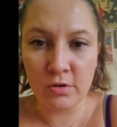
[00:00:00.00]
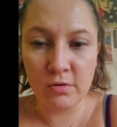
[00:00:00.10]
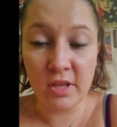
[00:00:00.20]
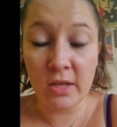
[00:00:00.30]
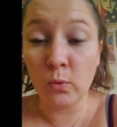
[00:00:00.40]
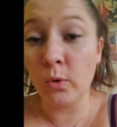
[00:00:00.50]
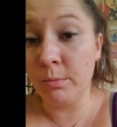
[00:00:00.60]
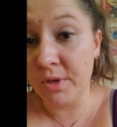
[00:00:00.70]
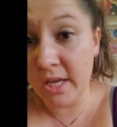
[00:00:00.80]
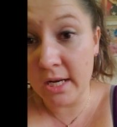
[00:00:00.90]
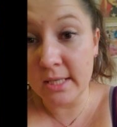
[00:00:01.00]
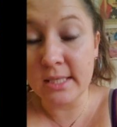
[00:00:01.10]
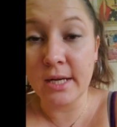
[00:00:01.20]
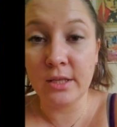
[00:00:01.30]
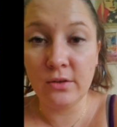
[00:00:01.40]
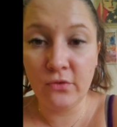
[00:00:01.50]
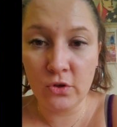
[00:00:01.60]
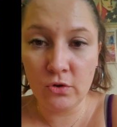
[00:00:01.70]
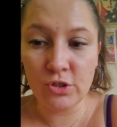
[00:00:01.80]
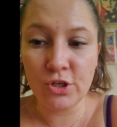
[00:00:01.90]
that will be getting sick in the
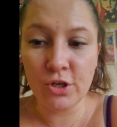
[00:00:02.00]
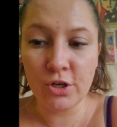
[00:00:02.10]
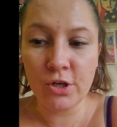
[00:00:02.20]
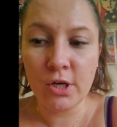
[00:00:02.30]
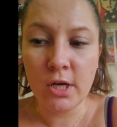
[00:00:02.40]
future,